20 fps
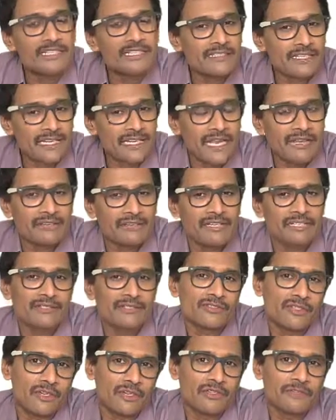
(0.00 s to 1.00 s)

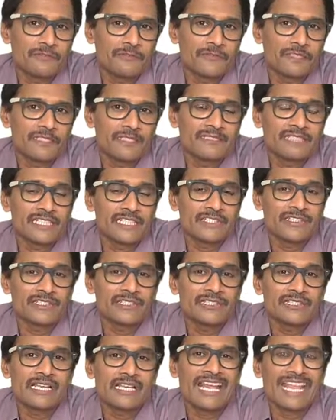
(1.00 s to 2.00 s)
derivatives or
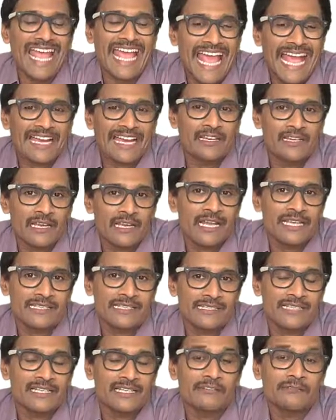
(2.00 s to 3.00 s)
differentiation is like
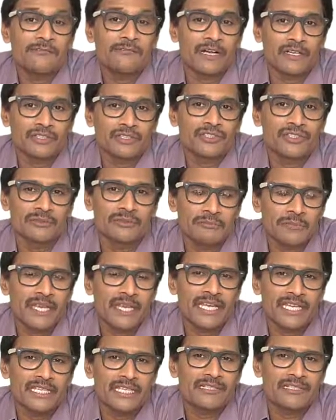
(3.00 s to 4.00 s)
analyzing a function,
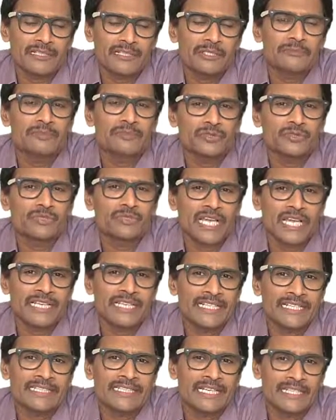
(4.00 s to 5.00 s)
breaking it into
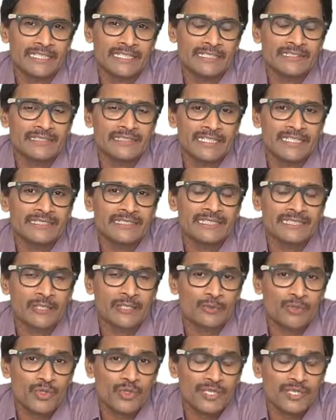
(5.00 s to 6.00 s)
tiny, tiny things and
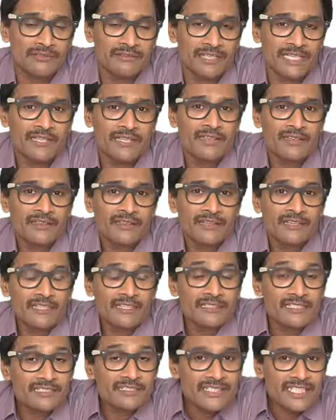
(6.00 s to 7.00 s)
observing
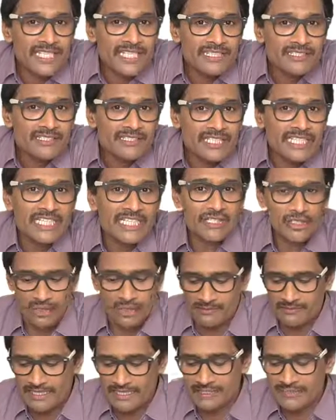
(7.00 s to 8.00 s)
the change in each
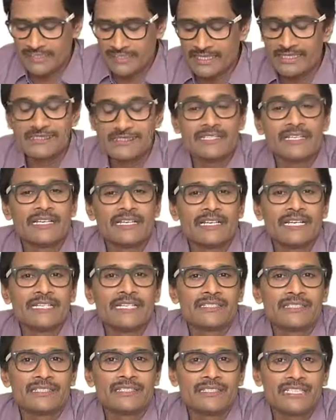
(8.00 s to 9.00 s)
of these things.
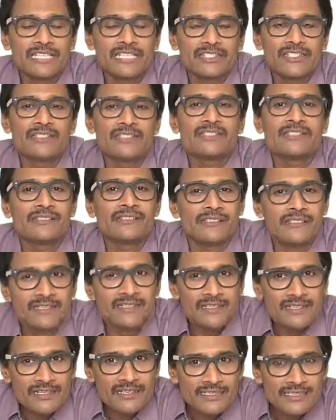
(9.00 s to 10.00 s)
Integration is
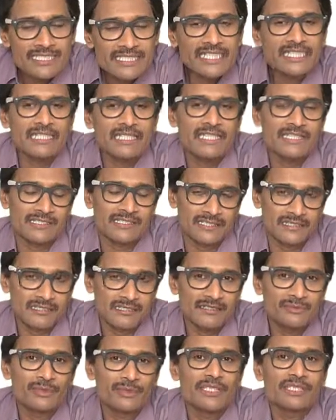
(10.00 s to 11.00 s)

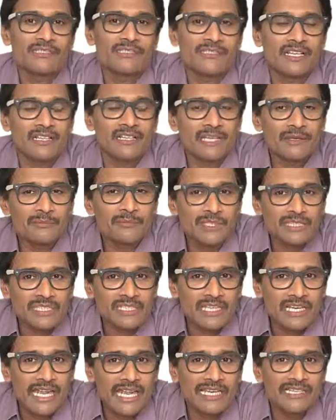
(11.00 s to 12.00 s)
synthesis, which is nothing but
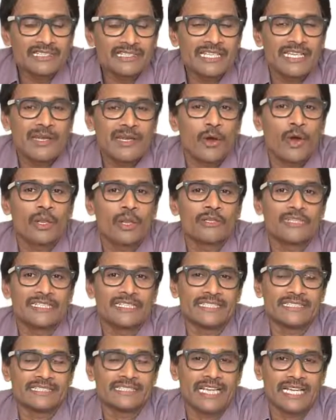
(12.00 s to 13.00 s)
collecting all
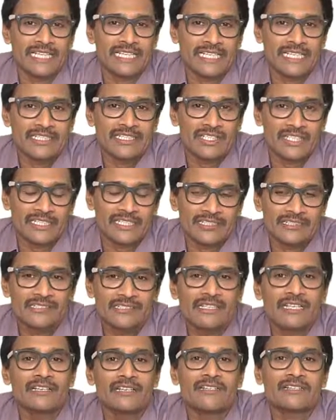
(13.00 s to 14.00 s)
these tiny
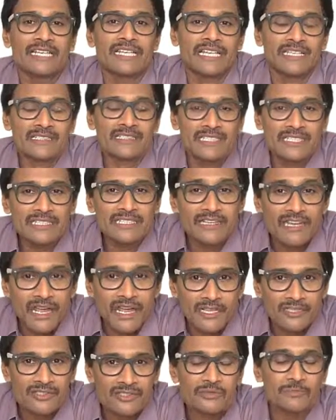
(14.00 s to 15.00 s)
changes and creating a
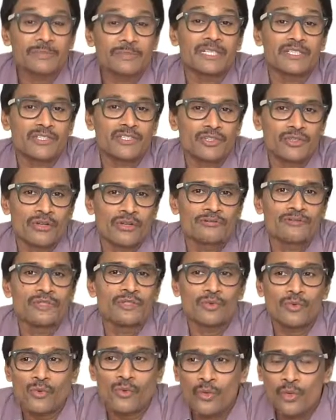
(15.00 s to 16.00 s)
larger picture of the
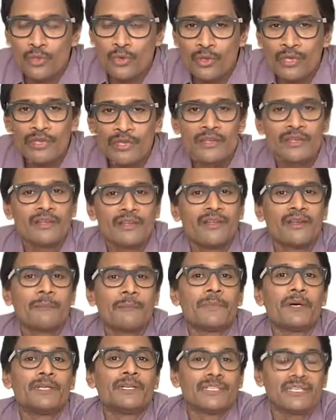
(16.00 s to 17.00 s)
whole
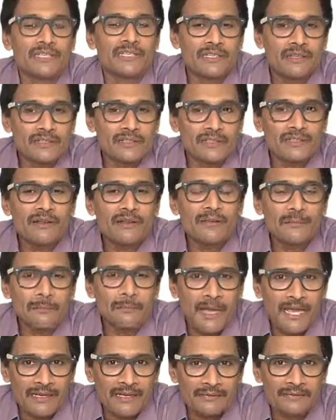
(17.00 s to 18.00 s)
particular
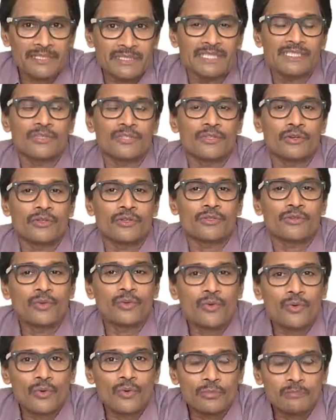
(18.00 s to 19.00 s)
parameter or the
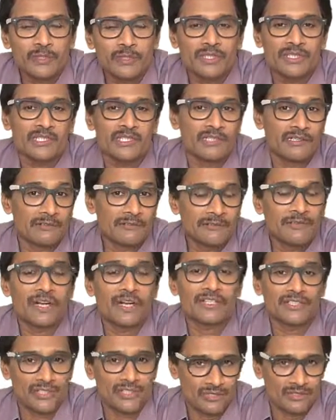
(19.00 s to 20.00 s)
whole particular
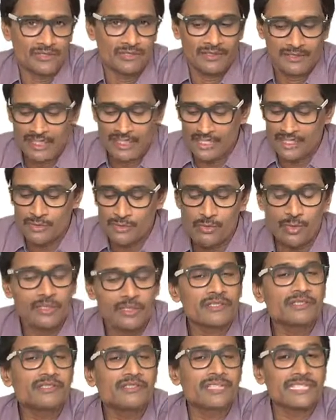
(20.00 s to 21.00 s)
function. That is what
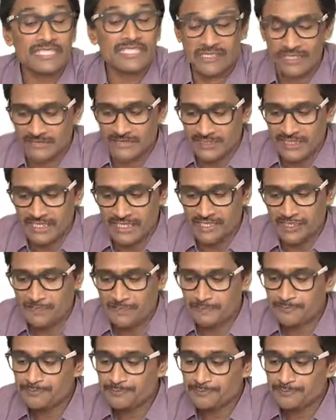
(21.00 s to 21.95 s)
is integration.